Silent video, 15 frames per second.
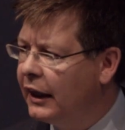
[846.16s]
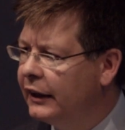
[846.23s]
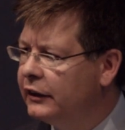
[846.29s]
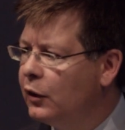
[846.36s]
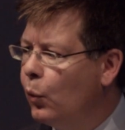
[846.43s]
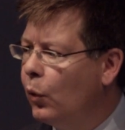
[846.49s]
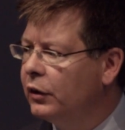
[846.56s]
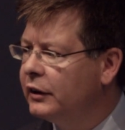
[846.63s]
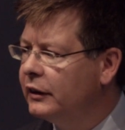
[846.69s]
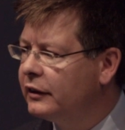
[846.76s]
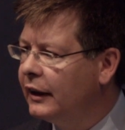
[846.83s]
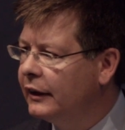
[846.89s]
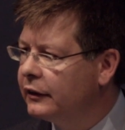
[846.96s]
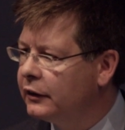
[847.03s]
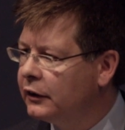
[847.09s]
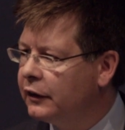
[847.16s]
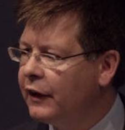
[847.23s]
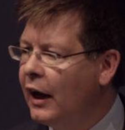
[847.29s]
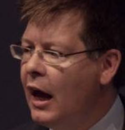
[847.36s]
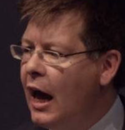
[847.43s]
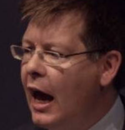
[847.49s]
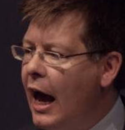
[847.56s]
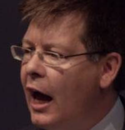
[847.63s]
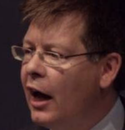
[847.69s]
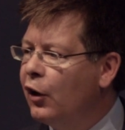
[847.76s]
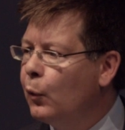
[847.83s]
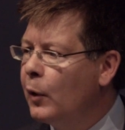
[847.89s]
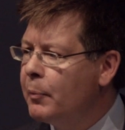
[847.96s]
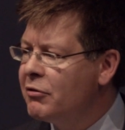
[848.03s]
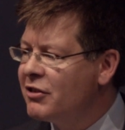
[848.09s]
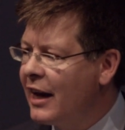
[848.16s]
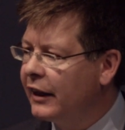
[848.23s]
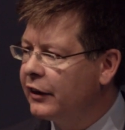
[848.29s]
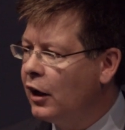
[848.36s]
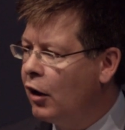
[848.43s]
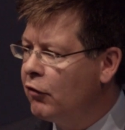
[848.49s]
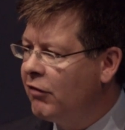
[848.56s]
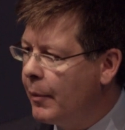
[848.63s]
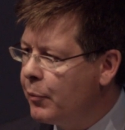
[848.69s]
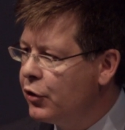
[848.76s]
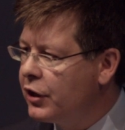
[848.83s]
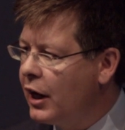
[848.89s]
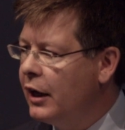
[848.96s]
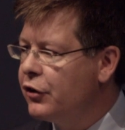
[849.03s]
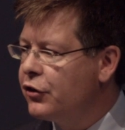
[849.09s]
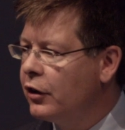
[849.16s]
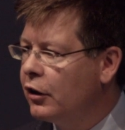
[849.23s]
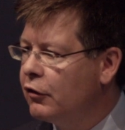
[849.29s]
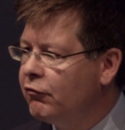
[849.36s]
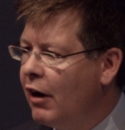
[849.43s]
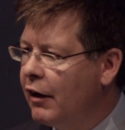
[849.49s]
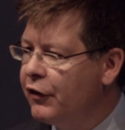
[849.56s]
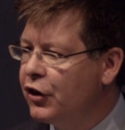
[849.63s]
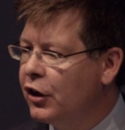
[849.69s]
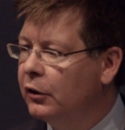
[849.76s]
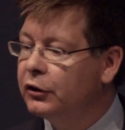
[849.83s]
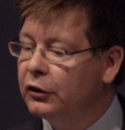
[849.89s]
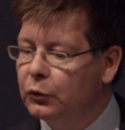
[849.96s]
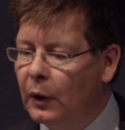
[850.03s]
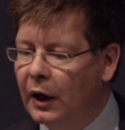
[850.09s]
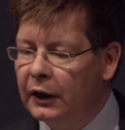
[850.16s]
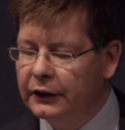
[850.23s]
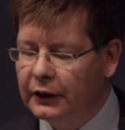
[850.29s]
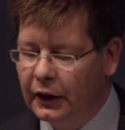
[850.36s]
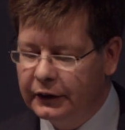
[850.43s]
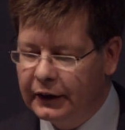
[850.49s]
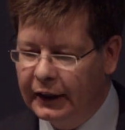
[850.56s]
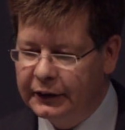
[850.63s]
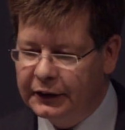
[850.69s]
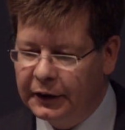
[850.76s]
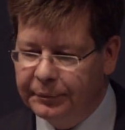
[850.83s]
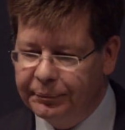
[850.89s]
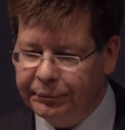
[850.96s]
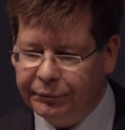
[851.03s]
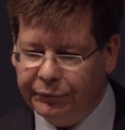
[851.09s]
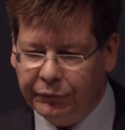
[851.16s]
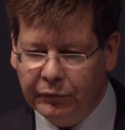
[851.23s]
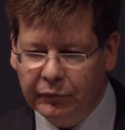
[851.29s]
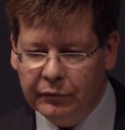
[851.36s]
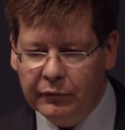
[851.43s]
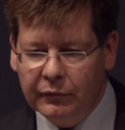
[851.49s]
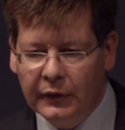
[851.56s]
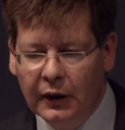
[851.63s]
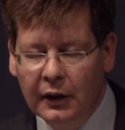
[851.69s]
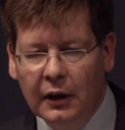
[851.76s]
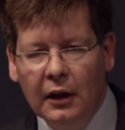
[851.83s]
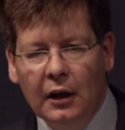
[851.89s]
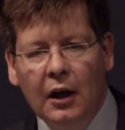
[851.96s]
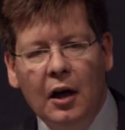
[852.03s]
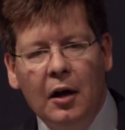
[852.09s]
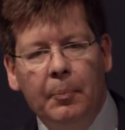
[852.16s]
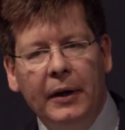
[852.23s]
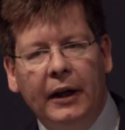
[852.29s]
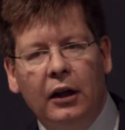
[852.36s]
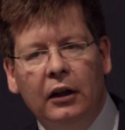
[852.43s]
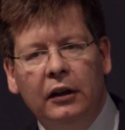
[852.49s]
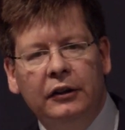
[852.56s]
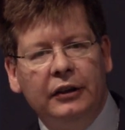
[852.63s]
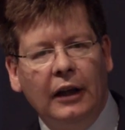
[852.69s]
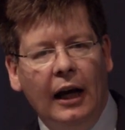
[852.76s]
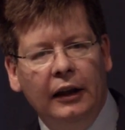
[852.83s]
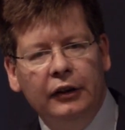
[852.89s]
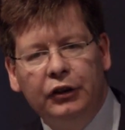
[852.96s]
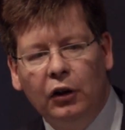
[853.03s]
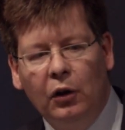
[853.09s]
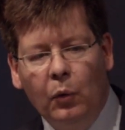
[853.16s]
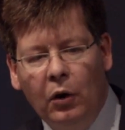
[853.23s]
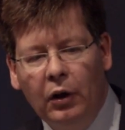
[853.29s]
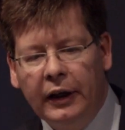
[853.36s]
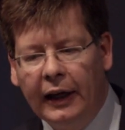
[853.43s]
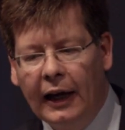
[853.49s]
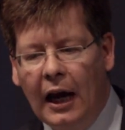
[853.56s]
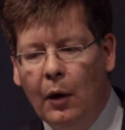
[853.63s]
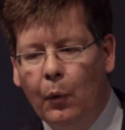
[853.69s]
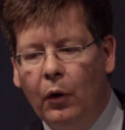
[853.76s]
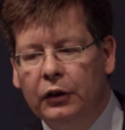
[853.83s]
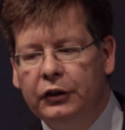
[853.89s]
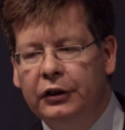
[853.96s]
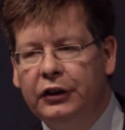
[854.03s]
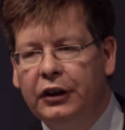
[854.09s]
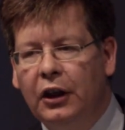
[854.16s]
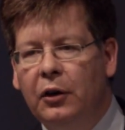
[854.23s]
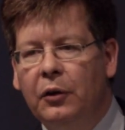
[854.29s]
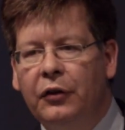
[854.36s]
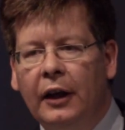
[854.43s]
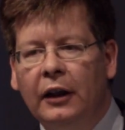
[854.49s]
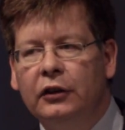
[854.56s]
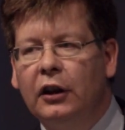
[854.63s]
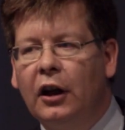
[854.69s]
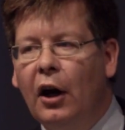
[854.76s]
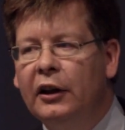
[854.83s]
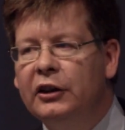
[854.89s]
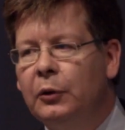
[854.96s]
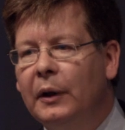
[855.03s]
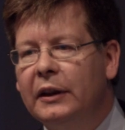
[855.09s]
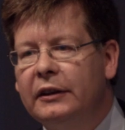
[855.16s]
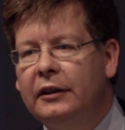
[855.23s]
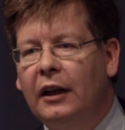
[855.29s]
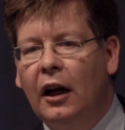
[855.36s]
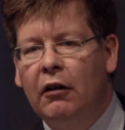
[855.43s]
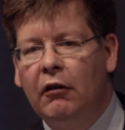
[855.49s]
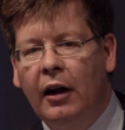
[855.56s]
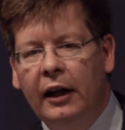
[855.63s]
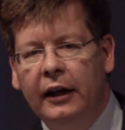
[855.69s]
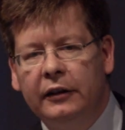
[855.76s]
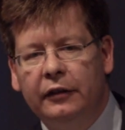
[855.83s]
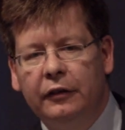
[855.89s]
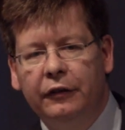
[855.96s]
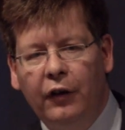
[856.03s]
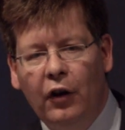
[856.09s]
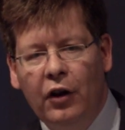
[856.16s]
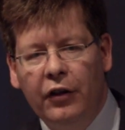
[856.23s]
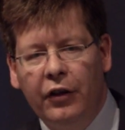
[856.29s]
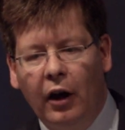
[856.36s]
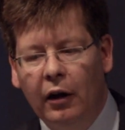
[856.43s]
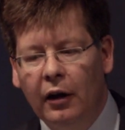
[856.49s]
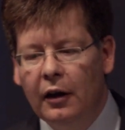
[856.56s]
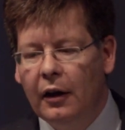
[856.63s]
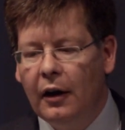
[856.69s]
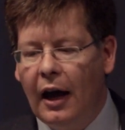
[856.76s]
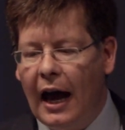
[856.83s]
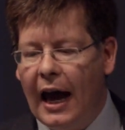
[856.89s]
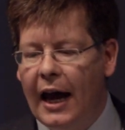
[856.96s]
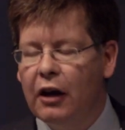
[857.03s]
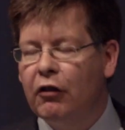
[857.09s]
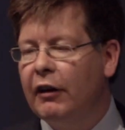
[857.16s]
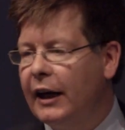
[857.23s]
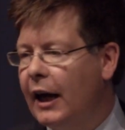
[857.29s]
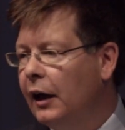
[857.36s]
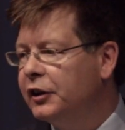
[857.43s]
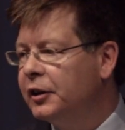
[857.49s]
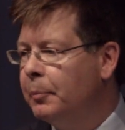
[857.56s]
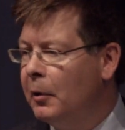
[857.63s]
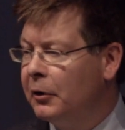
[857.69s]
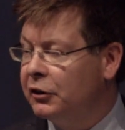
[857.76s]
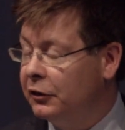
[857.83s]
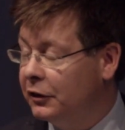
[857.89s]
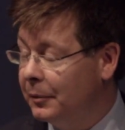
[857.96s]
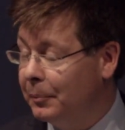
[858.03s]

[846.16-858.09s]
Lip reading: data, what is sensitive, how do we protect our reputation and revenues as well as our data. Because as you're working out what to do, things are going to accelerate further. Angry Customer